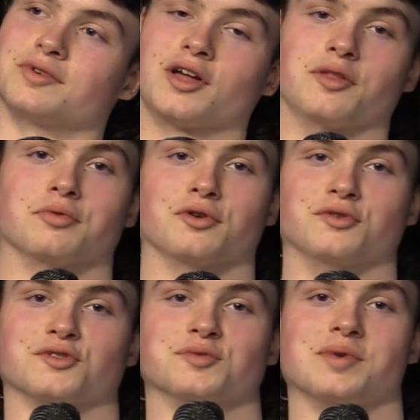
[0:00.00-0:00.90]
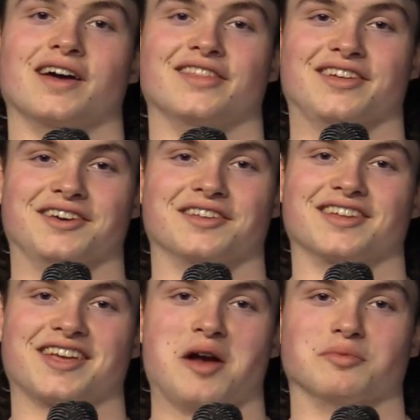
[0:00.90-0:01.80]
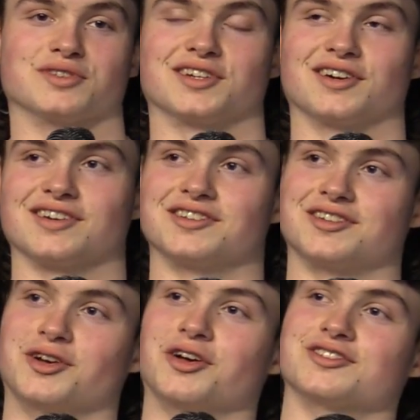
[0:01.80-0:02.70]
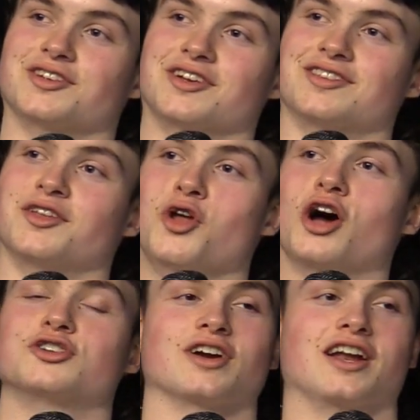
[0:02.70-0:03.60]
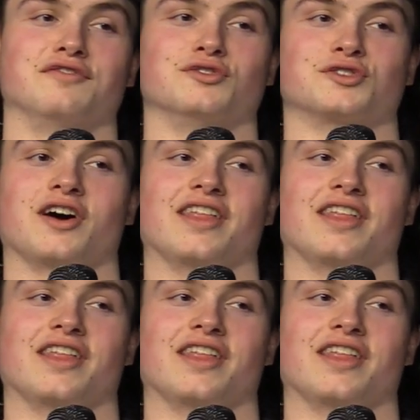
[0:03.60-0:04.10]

We got the producers behind the the cameras here. Did y'all did, uh, nod your head if you saw